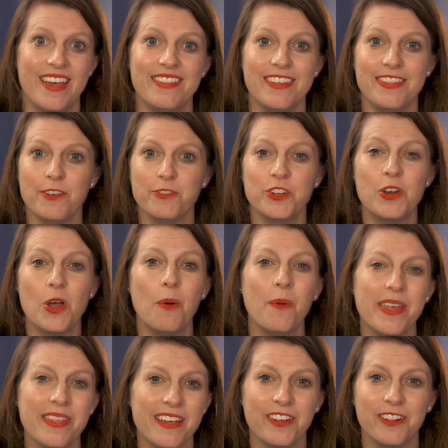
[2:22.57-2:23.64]
that there's no
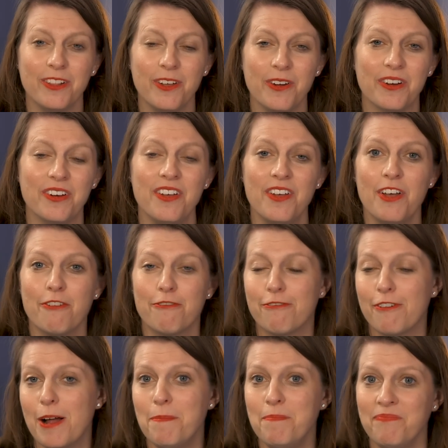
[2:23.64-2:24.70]
way they could learn
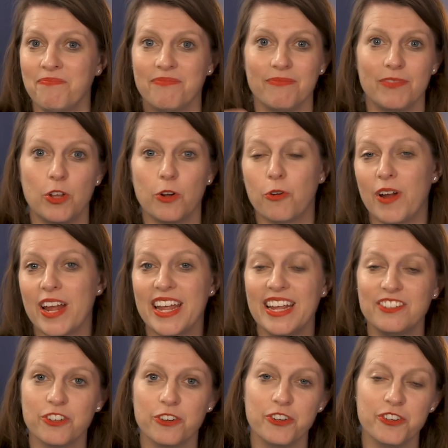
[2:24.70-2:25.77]
from your
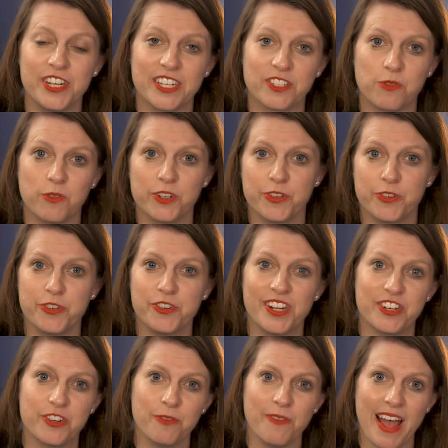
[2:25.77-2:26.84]
grades or your test scores or your
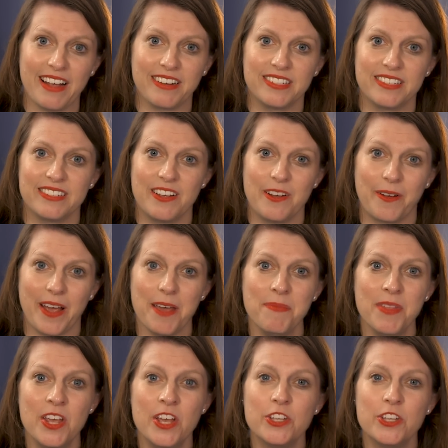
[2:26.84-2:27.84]
teacher recs, okay?